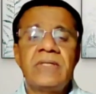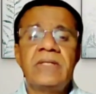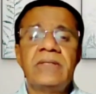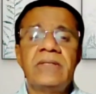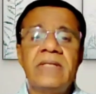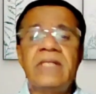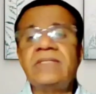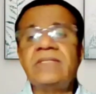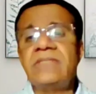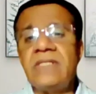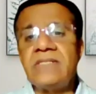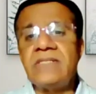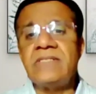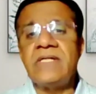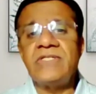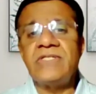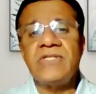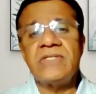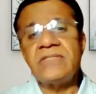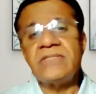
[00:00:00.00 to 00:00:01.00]
there's
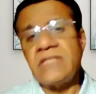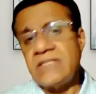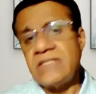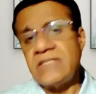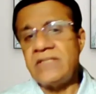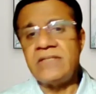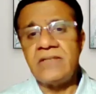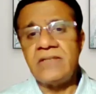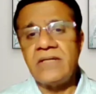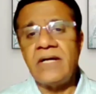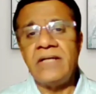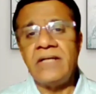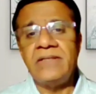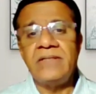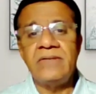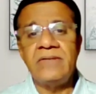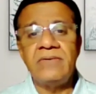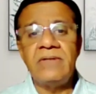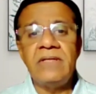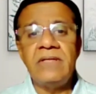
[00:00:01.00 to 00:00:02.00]
HR is I think
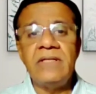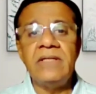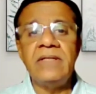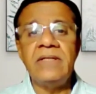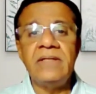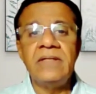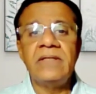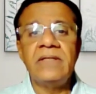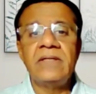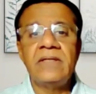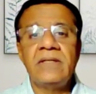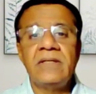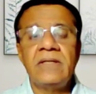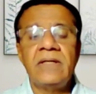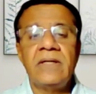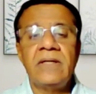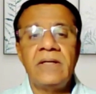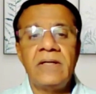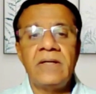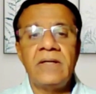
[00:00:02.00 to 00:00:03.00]
really
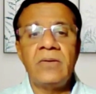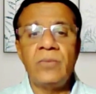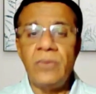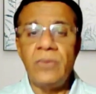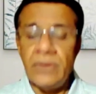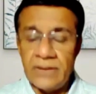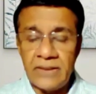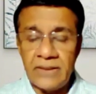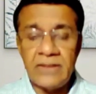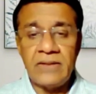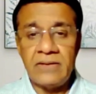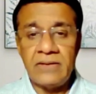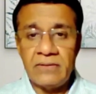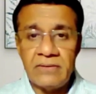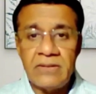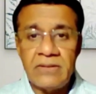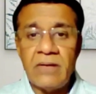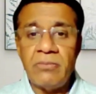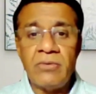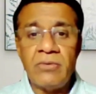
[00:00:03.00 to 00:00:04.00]
working
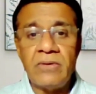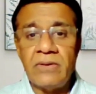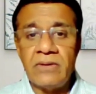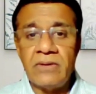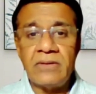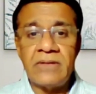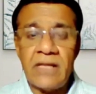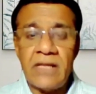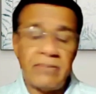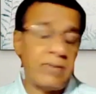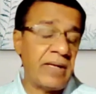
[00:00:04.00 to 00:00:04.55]
double time.